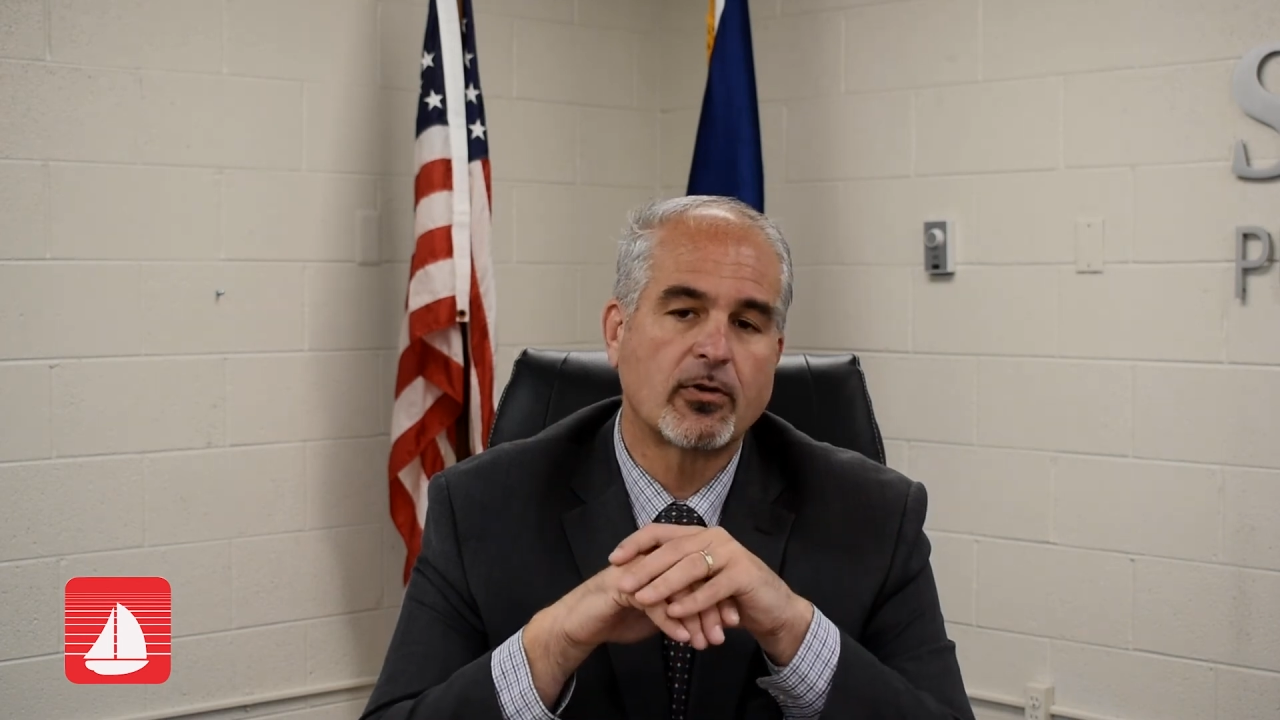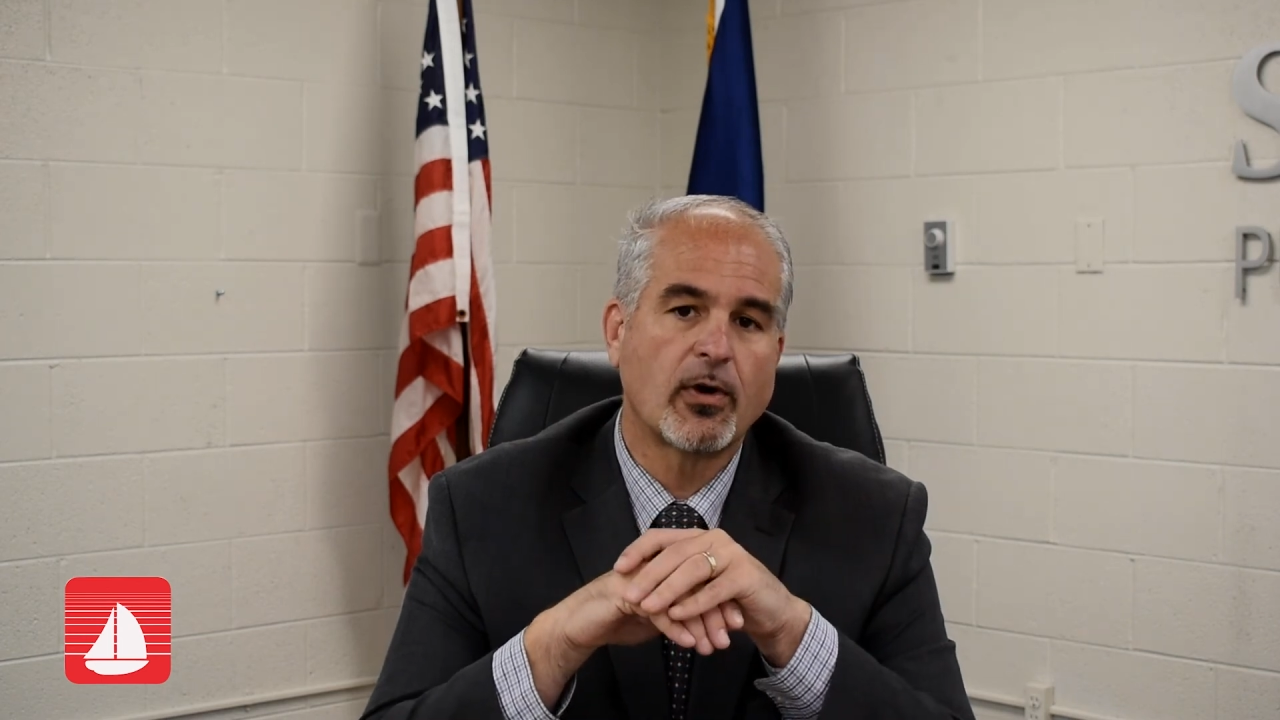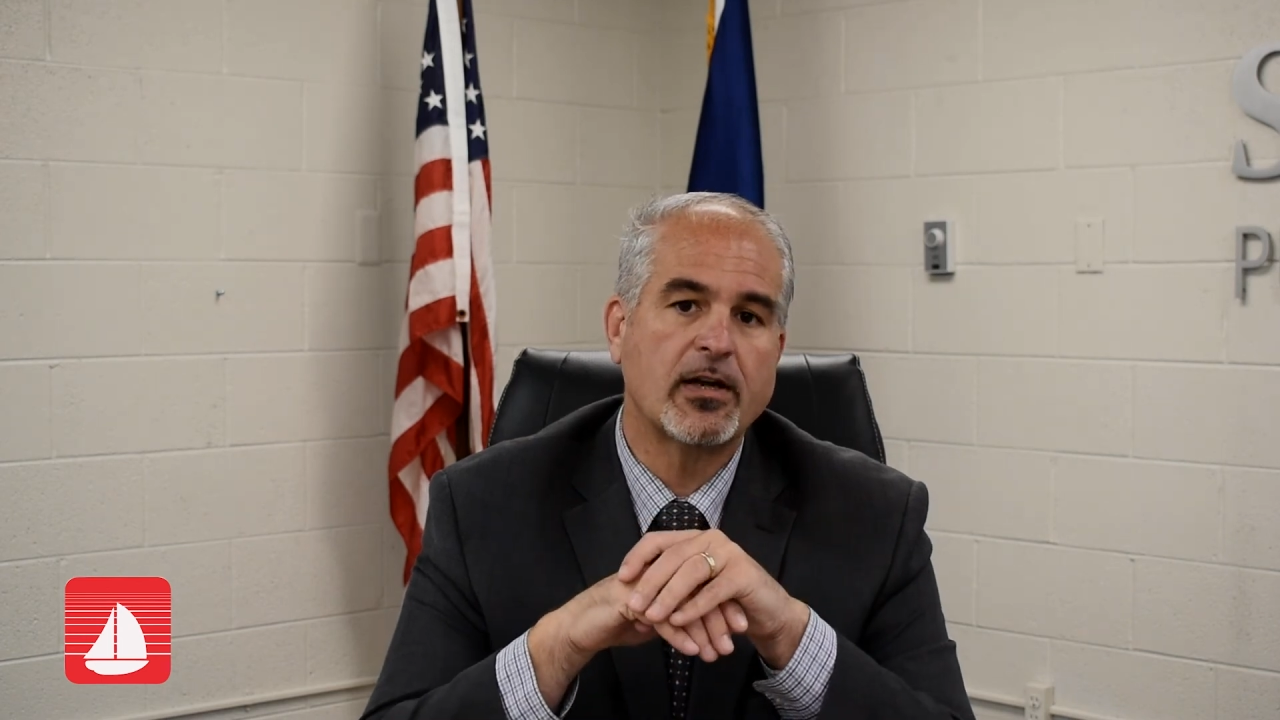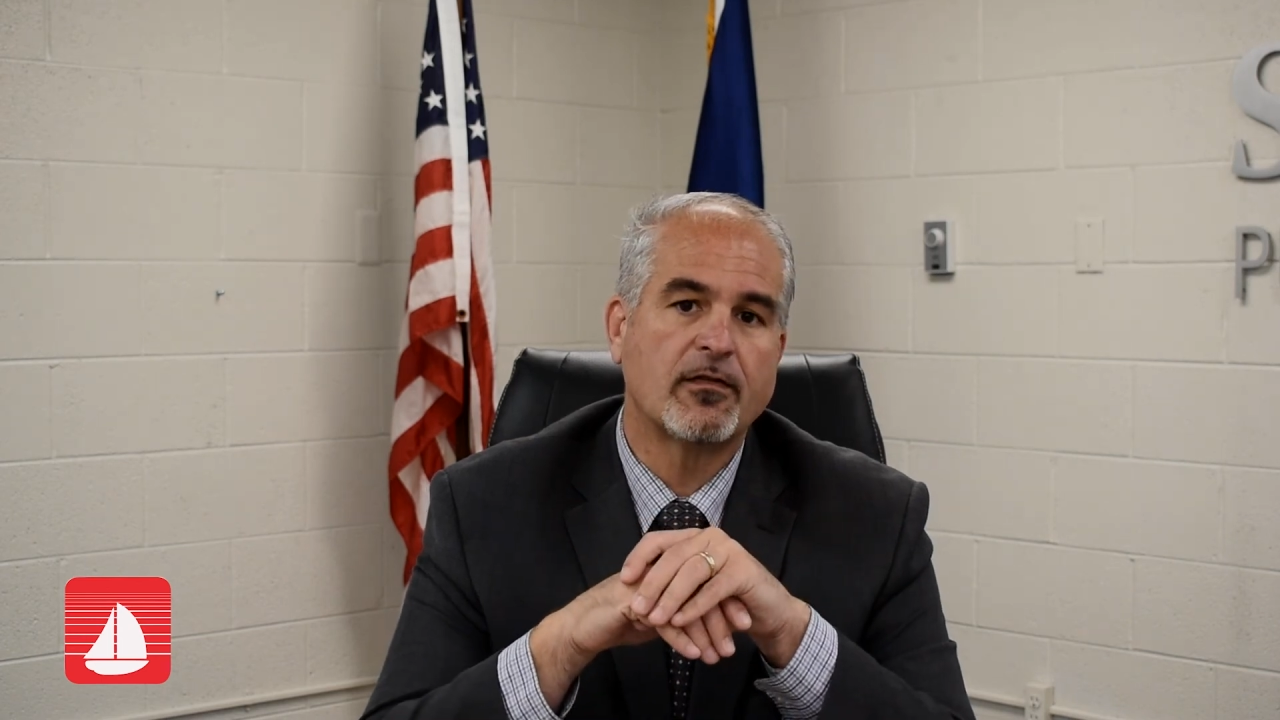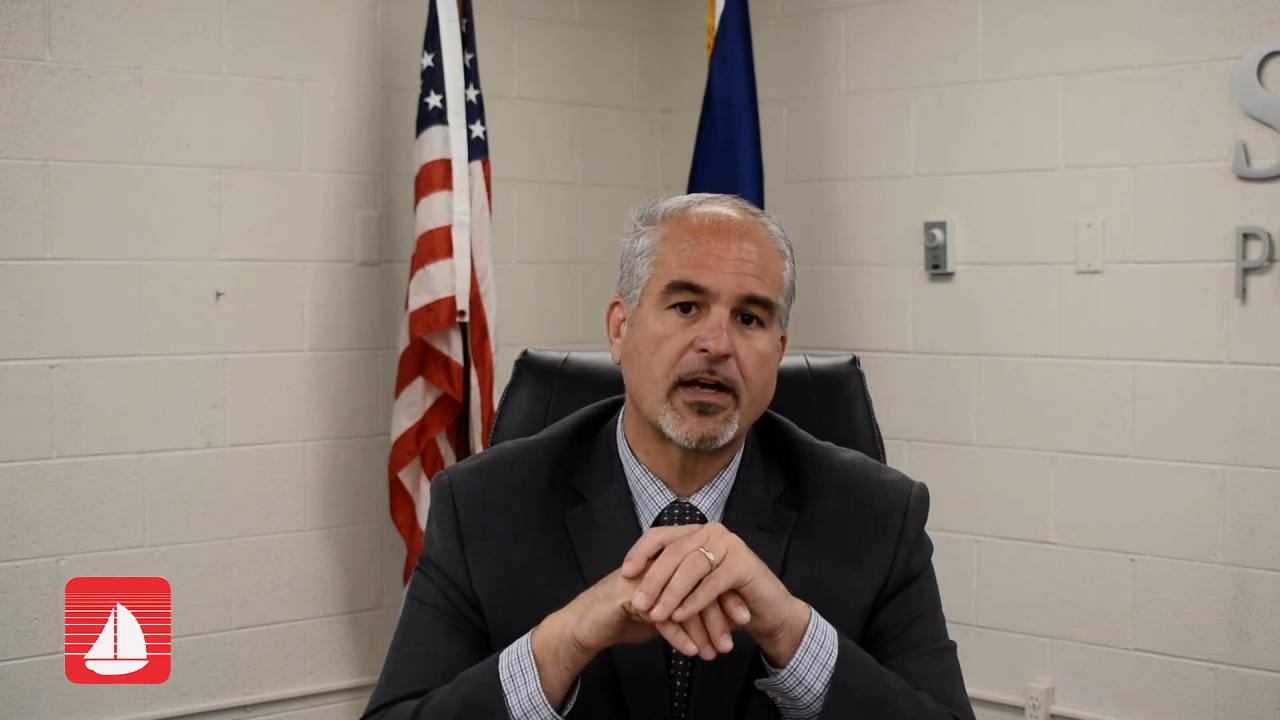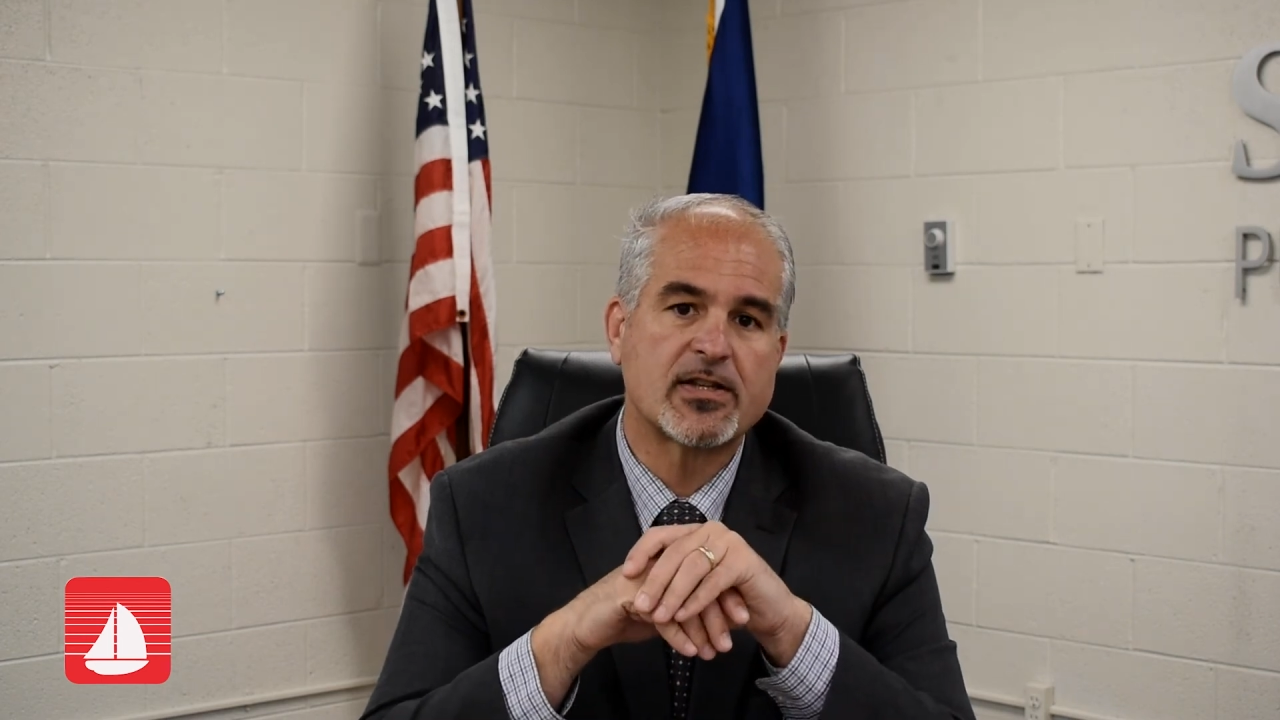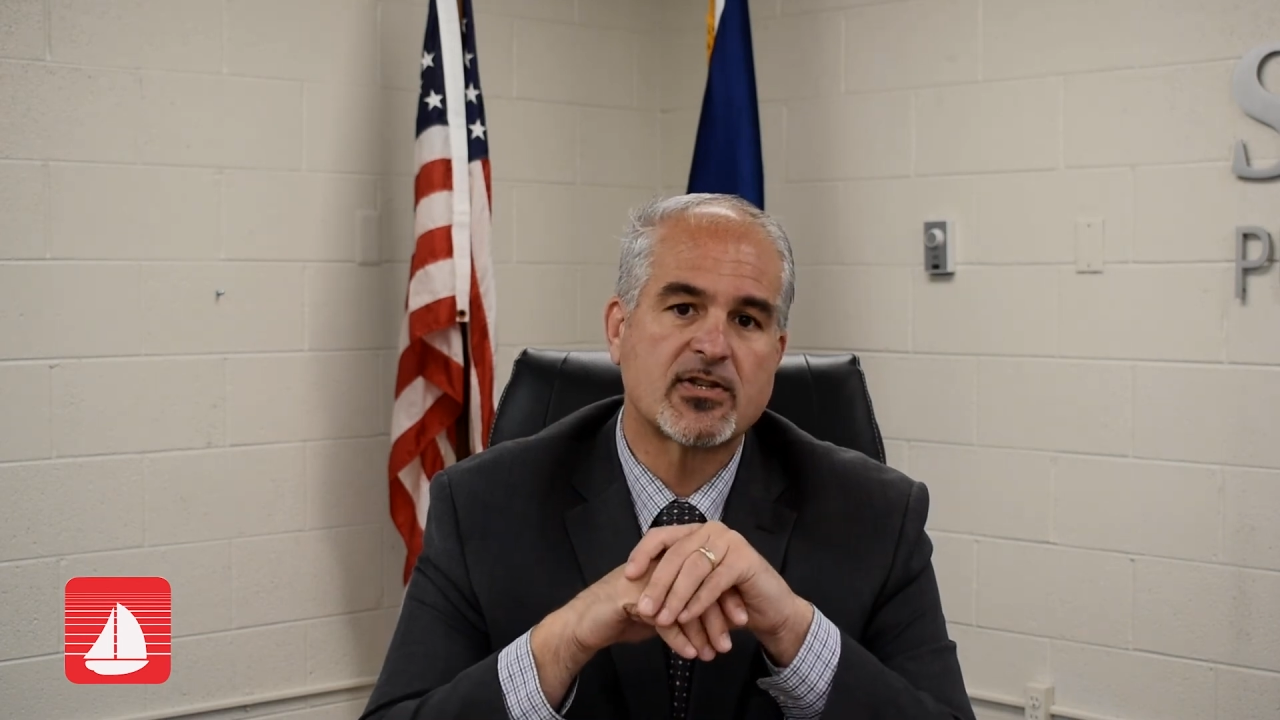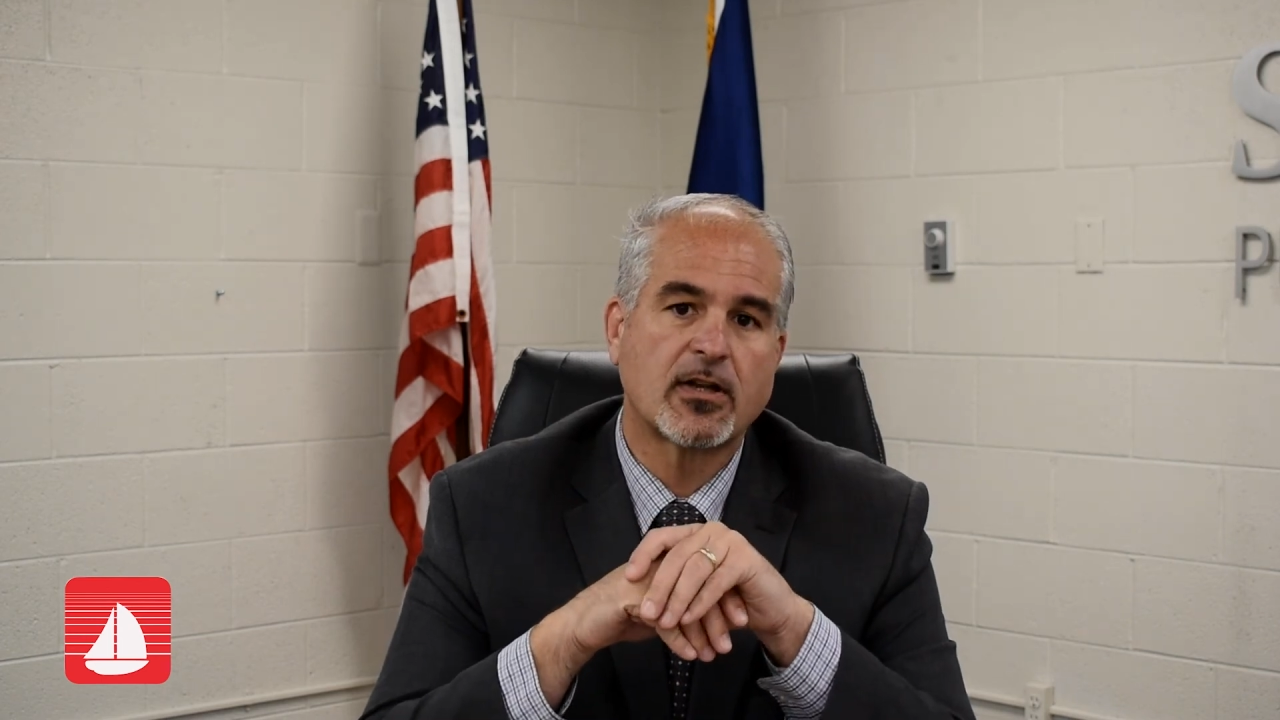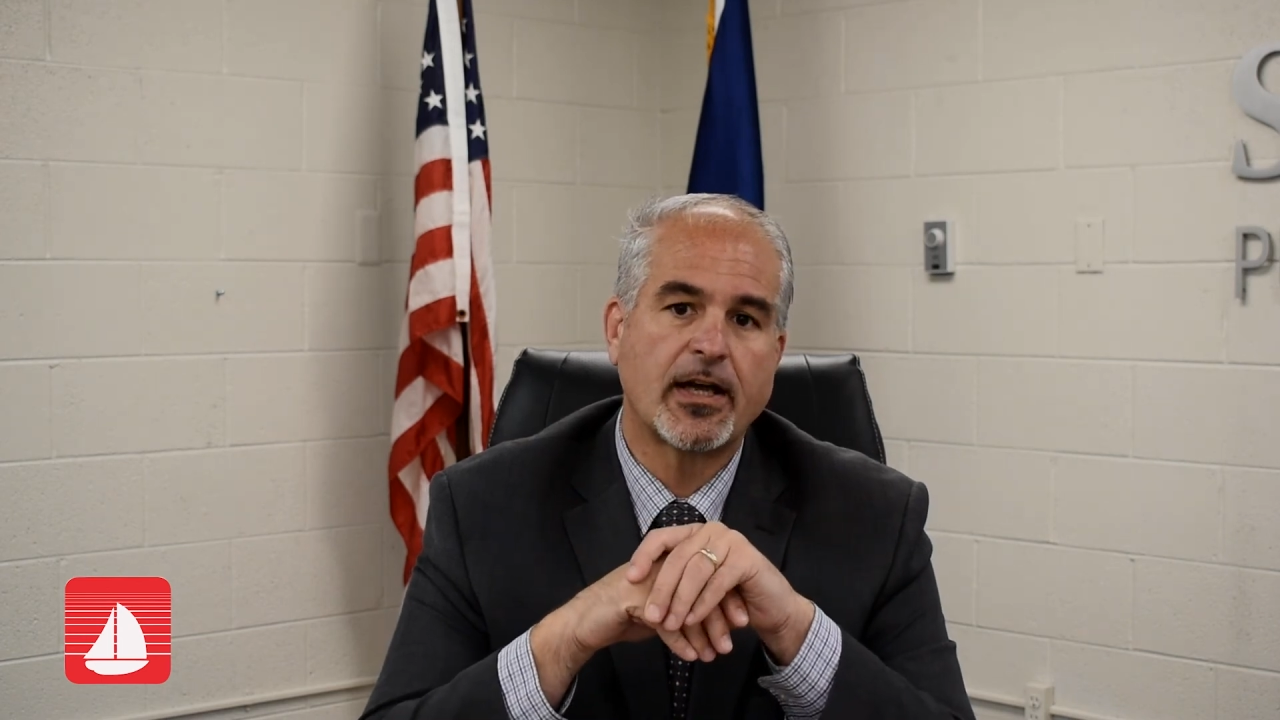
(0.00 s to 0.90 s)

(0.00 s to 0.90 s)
great events